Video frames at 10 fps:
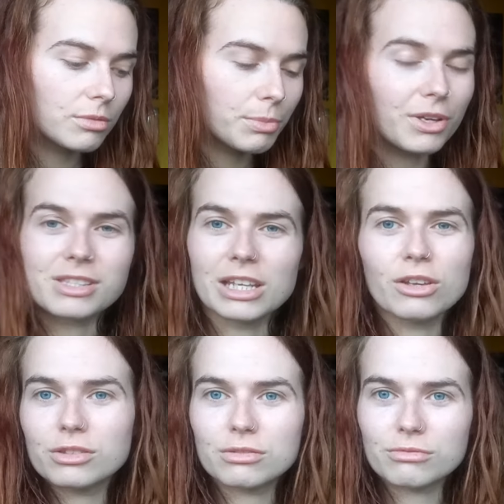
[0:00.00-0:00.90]
because they
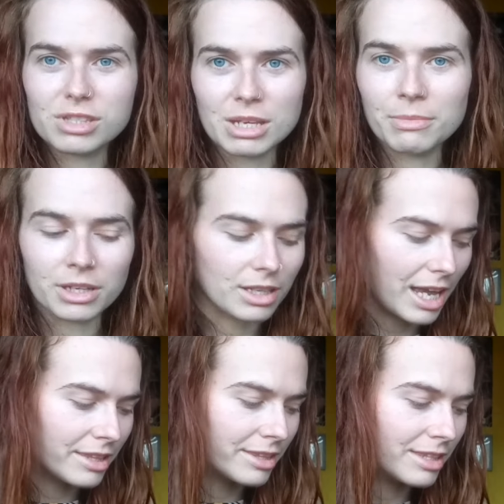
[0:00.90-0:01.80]
looked similar
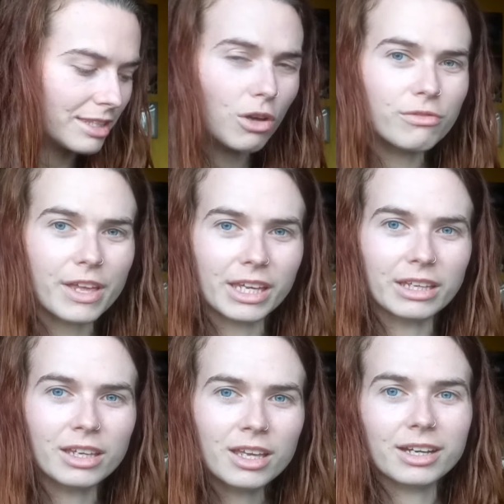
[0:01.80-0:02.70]
and of
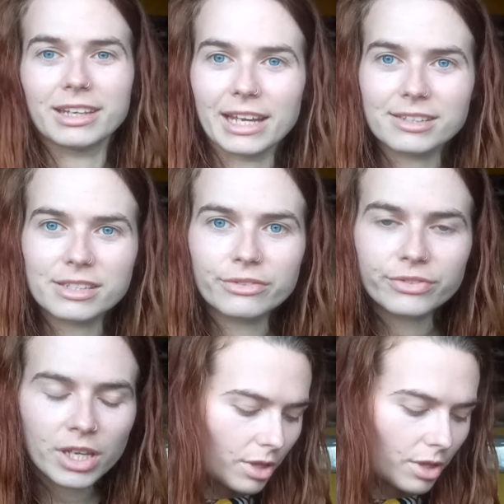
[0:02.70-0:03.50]
a collective.